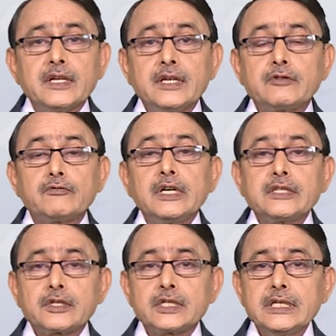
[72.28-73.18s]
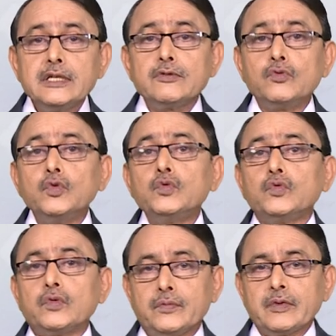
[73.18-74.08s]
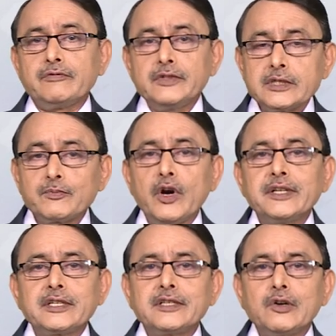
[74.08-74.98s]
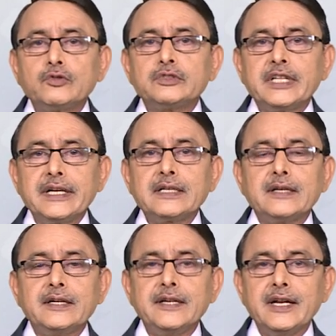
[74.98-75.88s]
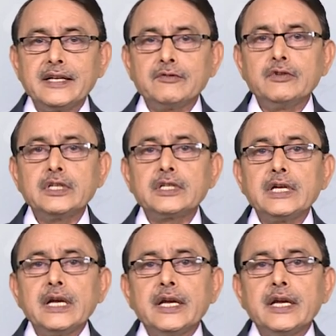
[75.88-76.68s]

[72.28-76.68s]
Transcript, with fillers: it was she who first pointed out that language